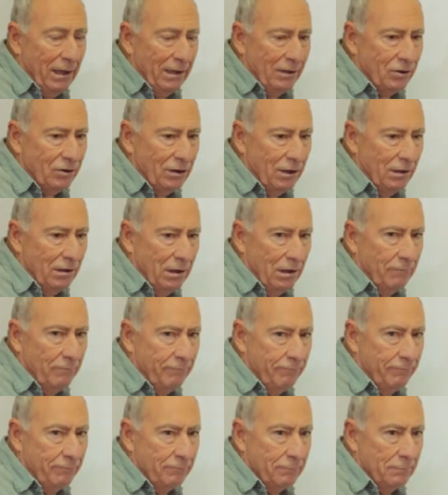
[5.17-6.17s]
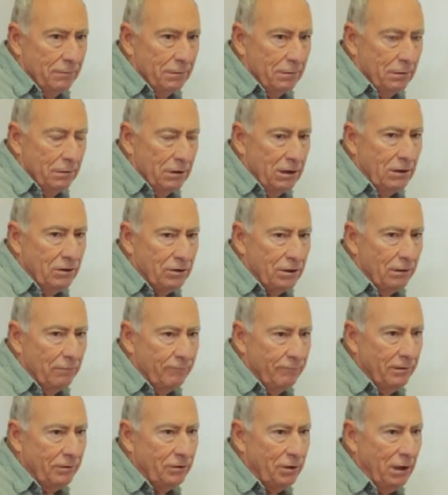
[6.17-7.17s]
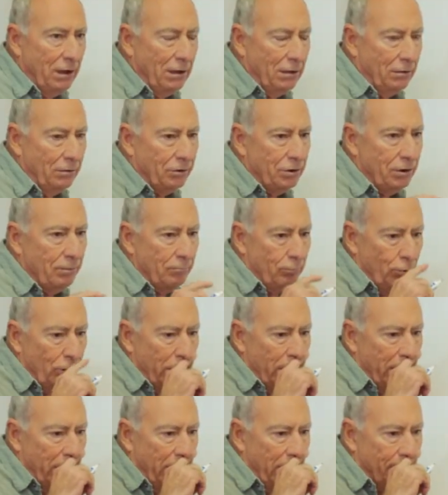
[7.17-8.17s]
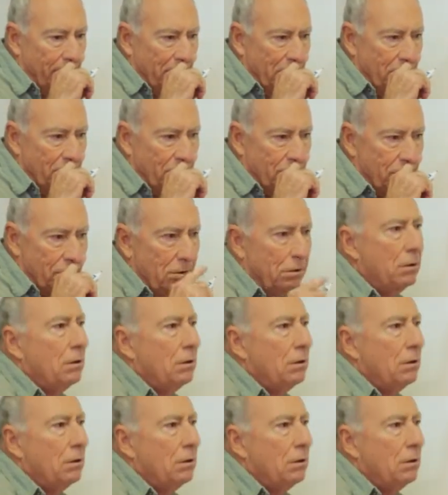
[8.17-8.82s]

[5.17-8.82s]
ascent and descent physiology. What happens